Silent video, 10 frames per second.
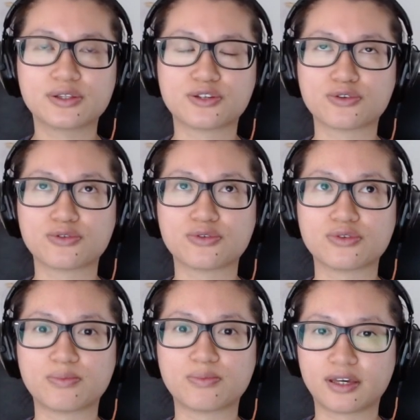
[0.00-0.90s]

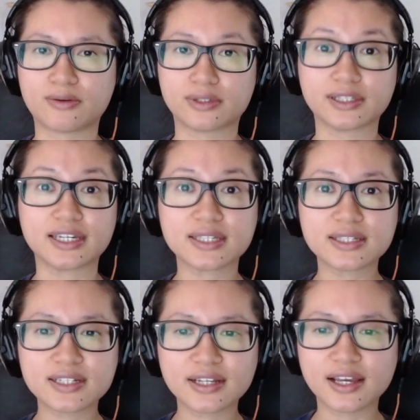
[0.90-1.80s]
to be
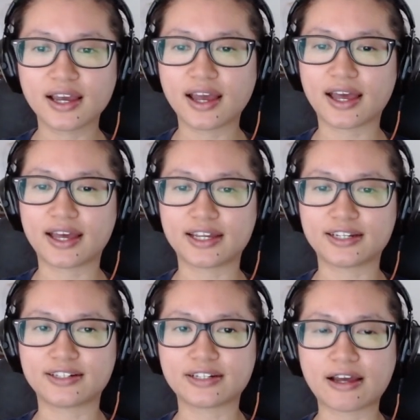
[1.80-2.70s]
released.
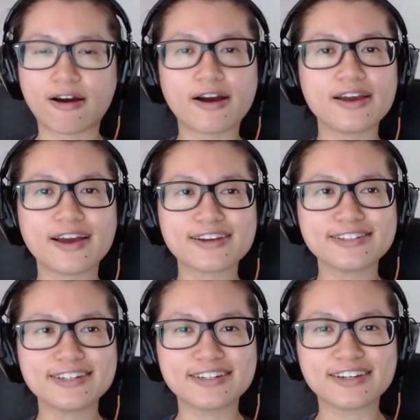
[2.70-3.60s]
And I
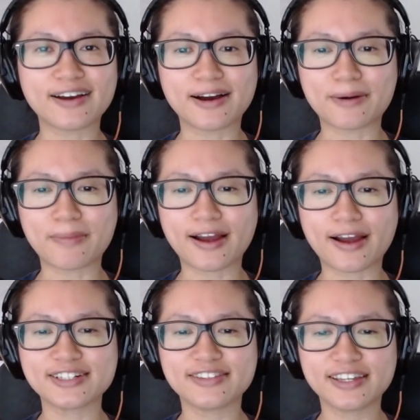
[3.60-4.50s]
actually
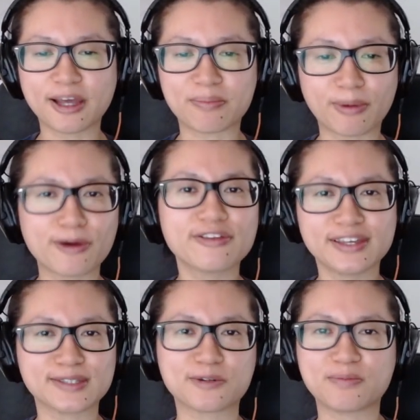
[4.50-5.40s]
think that both
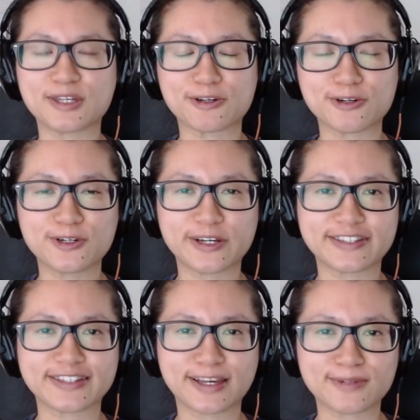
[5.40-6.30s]
things could be true at the
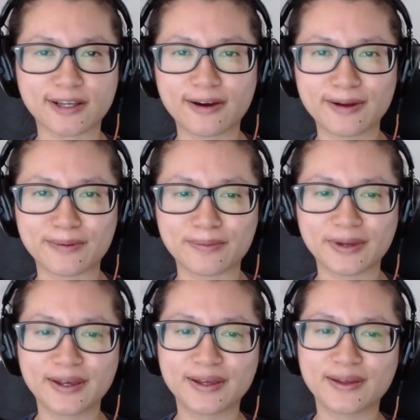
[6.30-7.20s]
same time.
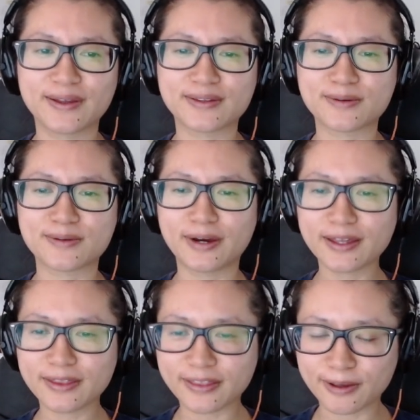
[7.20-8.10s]
So my
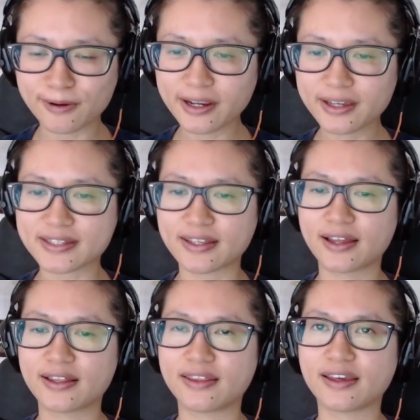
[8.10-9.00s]
theory is
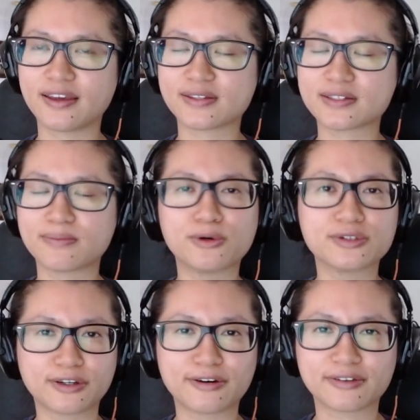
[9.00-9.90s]
that the small
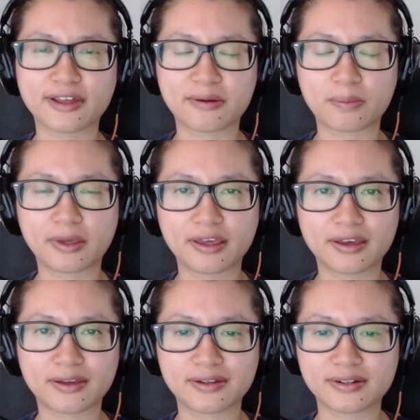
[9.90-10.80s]
dog that
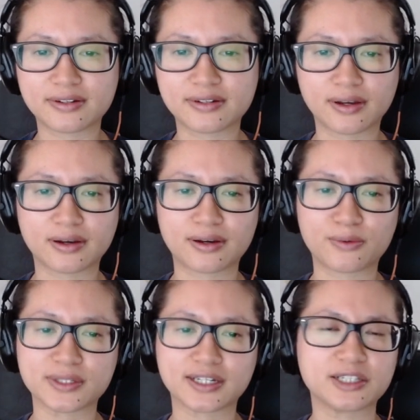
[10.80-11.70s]
appeared
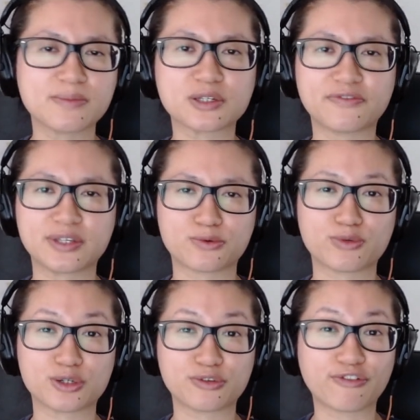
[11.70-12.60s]
was a glimpse of its
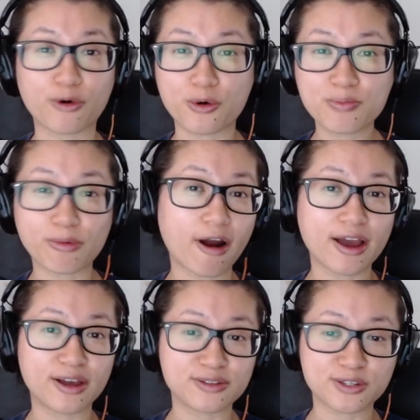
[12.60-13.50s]
original form
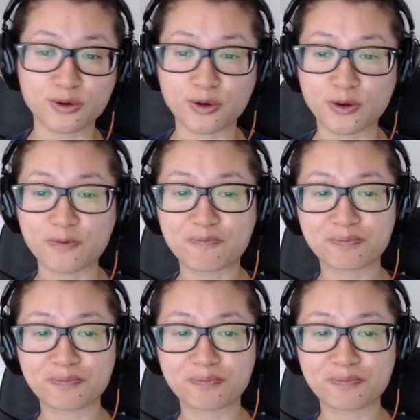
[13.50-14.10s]
prior to